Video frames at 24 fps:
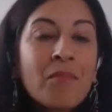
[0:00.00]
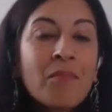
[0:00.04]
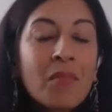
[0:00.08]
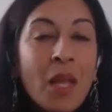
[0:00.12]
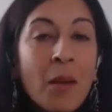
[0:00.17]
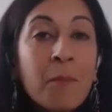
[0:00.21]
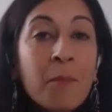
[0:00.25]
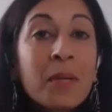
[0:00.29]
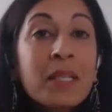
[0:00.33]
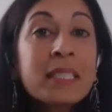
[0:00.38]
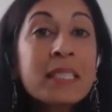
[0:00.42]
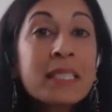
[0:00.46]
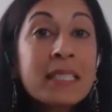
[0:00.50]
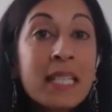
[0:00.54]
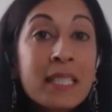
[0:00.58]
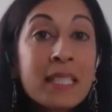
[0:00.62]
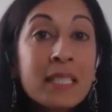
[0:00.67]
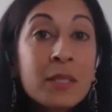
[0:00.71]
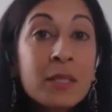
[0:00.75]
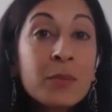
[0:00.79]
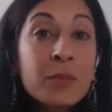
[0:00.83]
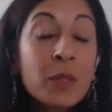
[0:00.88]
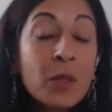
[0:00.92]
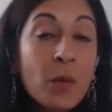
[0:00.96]
but it
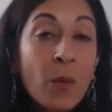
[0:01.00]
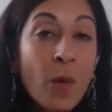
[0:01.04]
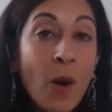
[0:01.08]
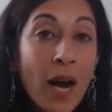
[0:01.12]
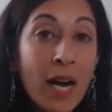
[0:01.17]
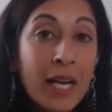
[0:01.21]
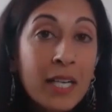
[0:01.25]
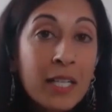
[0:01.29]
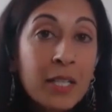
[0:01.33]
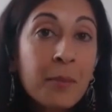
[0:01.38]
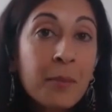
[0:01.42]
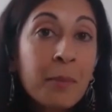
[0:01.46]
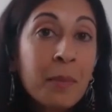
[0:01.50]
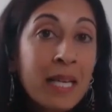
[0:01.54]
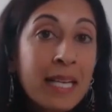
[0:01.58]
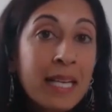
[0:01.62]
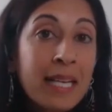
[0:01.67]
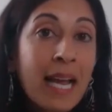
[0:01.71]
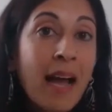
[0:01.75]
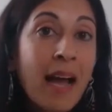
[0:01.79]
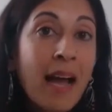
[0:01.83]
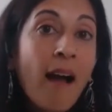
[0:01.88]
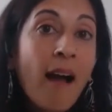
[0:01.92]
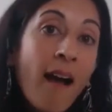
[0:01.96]
does require
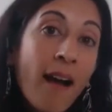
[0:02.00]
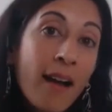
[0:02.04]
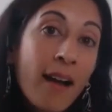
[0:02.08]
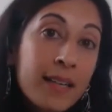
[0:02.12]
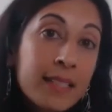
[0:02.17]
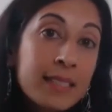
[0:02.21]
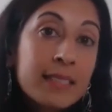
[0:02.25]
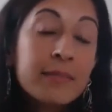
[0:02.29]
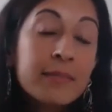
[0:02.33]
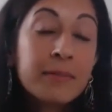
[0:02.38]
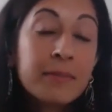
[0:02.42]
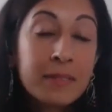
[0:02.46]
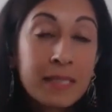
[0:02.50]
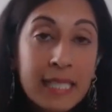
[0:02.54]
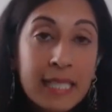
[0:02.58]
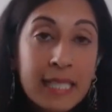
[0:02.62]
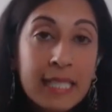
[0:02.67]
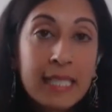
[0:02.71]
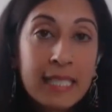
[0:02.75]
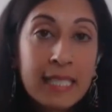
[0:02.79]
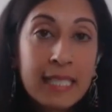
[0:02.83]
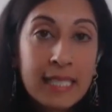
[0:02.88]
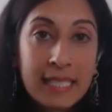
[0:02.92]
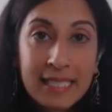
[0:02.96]
being
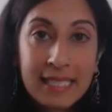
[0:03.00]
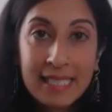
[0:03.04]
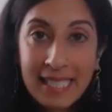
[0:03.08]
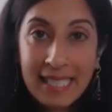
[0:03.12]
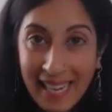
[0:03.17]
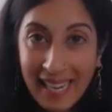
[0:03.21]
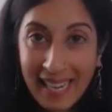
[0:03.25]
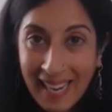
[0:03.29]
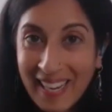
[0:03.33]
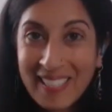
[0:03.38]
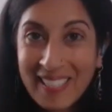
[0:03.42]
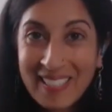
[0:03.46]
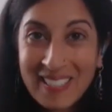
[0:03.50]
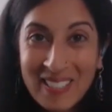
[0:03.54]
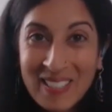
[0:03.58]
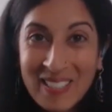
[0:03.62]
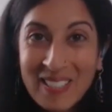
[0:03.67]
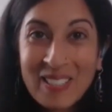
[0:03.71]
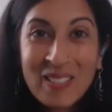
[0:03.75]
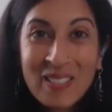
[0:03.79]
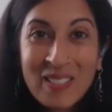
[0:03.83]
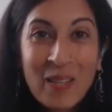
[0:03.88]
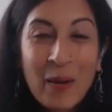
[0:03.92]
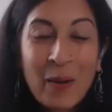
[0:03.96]
actively
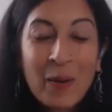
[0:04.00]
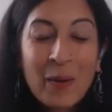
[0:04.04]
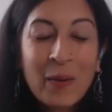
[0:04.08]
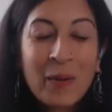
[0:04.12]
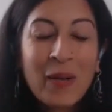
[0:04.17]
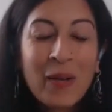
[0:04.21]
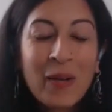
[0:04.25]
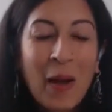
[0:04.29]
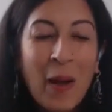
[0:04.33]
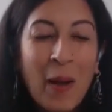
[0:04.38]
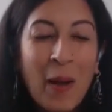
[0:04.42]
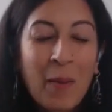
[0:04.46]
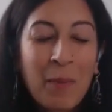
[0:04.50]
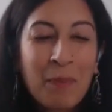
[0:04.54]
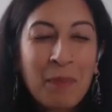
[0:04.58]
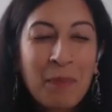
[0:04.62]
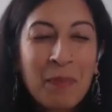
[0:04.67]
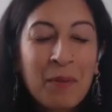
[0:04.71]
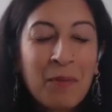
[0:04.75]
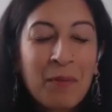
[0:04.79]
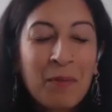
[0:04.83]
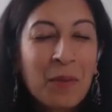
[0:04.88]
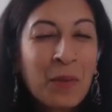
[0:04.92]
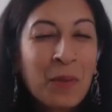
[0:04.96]
engaged. So
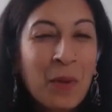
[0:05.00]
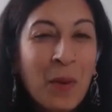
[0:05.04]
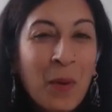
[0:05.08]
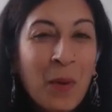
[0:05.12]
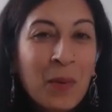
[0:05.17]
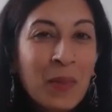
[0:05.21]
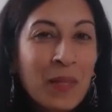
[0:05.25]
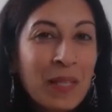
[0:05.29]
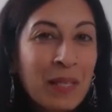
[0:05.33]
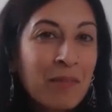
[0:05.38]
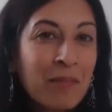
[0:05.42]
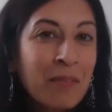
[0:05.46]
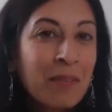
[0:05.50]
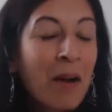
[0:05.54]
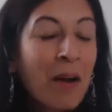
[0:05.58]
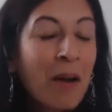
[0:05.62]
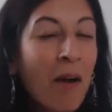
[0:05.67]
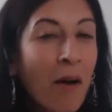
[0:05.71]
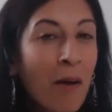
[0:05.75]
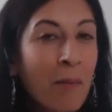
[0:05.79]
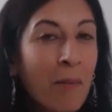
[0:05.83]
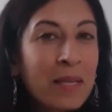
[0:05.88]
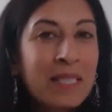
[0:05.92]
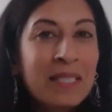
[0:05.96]
if you don't leave
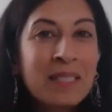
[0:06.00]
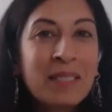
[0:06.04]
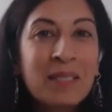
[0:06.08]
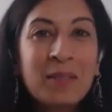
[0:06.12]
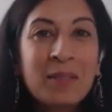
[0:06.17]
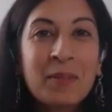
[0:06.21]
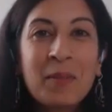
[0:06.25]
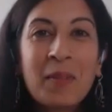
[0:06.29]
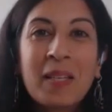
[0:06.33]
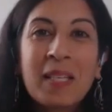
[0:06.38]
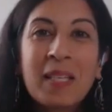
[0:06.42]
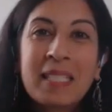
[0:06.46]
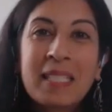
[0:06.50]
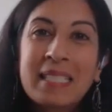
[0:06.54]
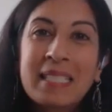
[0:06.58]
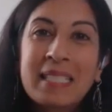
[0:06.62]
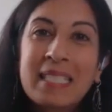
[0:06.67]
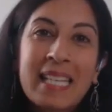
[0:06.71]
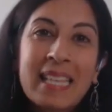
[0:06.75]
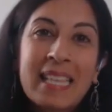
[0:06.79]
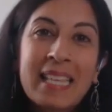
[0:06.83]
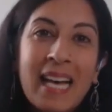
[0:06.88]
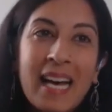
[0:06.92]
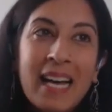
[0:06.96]
comments or things
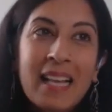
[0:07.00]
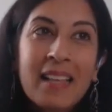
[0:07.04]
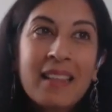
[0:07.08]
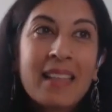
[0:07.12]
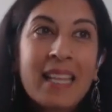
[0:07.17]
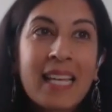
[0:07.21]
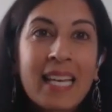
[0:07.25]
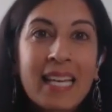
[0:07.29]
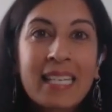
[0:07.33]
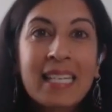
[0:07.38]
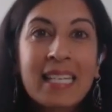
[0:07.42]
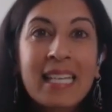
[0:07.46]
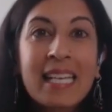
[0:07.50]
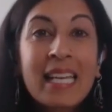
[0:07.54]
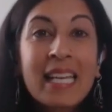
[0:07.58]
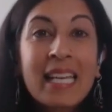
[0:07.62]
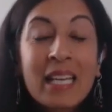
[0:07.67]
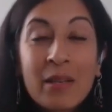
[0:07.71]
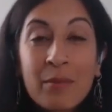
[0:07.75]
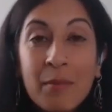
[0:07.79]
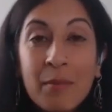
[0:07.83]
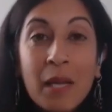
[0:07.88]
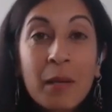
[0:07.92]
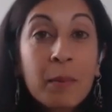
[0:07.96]
like that, then
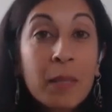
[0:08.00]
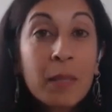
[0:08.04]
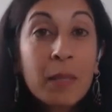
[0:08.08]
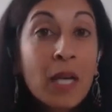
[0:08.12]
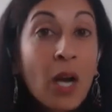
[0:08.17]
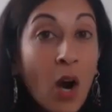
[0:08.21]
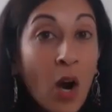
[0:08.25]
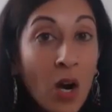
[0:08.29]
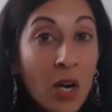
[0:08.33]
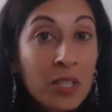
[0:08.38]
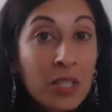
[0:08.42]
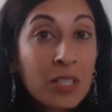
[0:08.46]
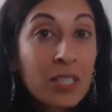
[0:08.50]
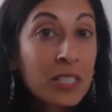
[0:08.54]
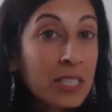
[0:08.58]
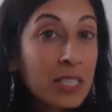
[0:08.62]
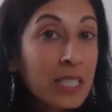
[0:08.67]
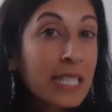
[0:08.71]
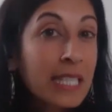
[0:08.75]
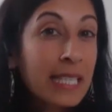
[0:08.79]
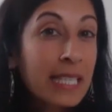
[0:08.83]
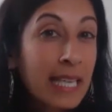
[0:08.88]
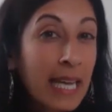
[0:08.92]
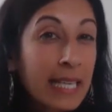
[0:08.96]
it may be harder
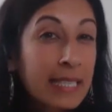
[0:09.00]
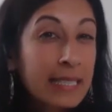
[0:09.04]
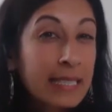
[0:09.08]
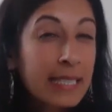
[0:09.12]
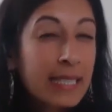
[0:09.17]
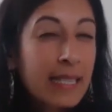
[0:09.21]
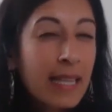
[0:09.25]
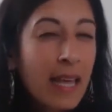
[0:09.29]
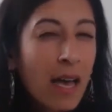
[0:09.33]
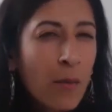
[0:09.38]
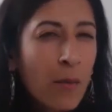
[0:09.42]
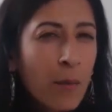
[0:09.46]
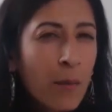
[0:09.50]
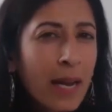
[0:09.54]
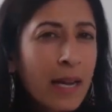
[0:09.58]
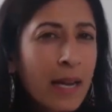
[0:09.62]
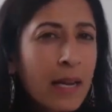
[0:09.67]
to connect in that way.